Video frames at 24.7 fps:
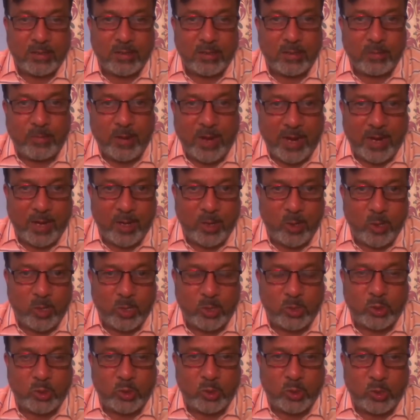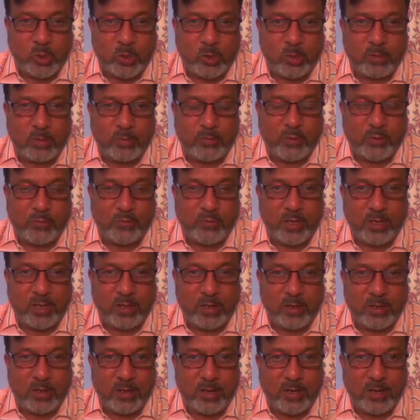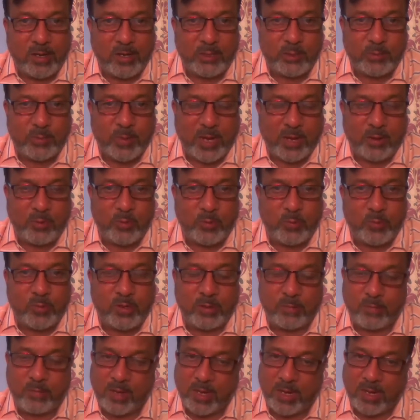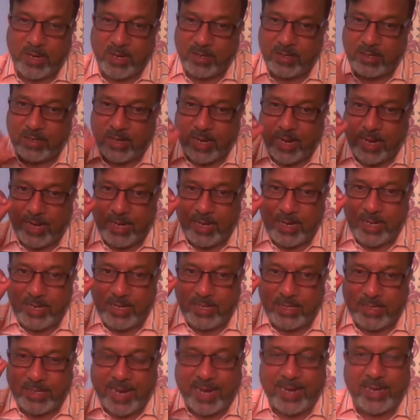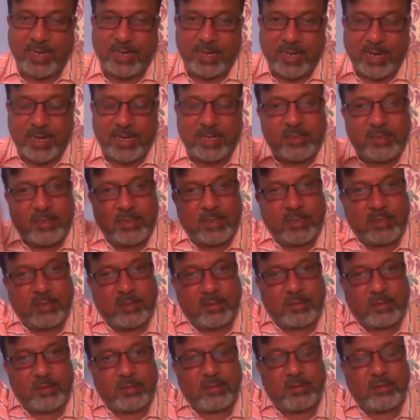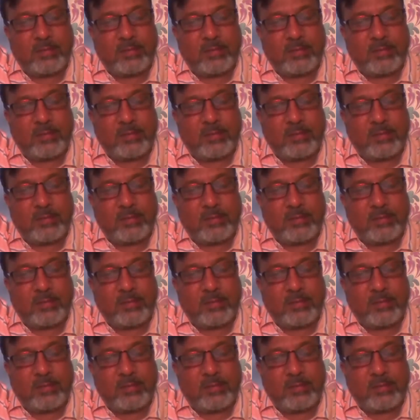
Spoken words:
the bag you had thrown 1500 years back would remain intact as it is.